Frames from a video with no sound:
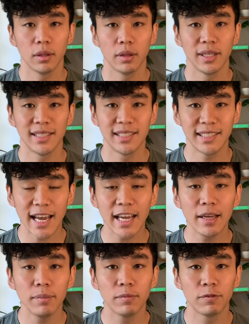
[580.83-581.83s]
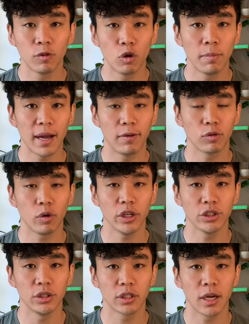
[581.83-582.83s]
The same format of
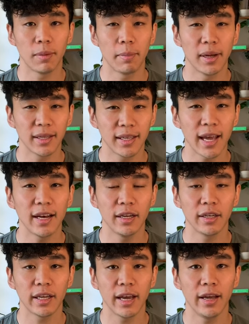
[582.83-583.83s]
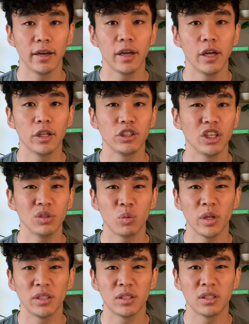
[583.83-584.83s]
questions come up again and again, just
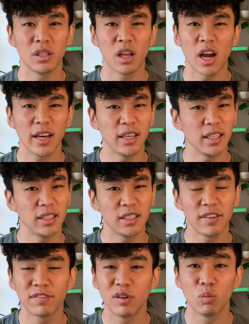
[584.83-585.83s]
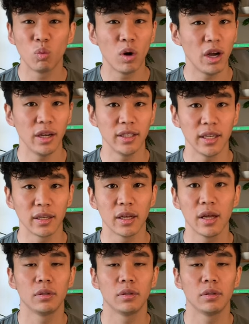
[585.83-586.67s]
with slightly different wording.